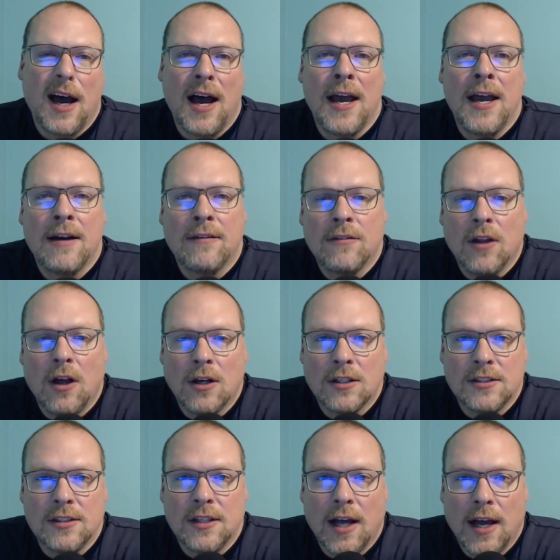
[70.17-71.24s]
I have
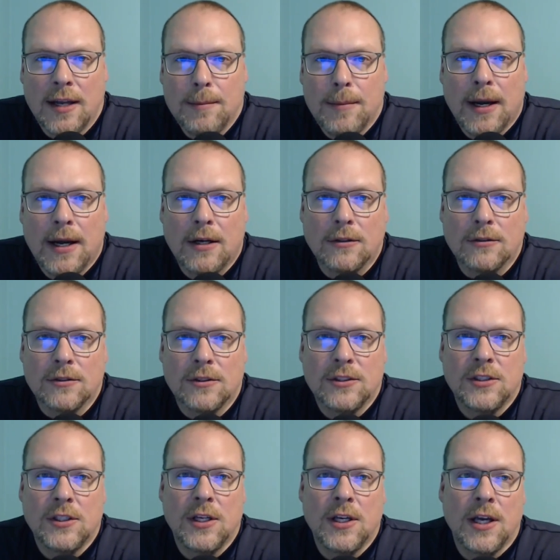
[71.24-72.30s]
lost nine
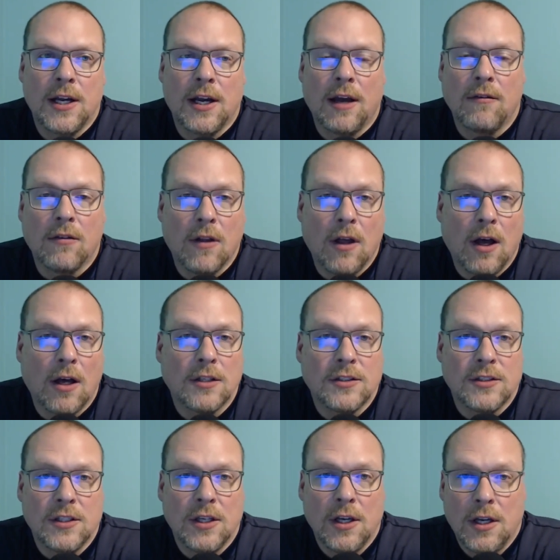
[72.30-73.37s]
pounds and I've
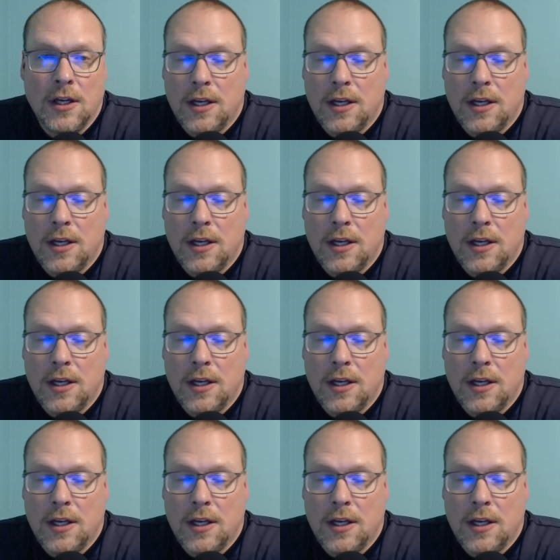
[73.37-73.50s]
lost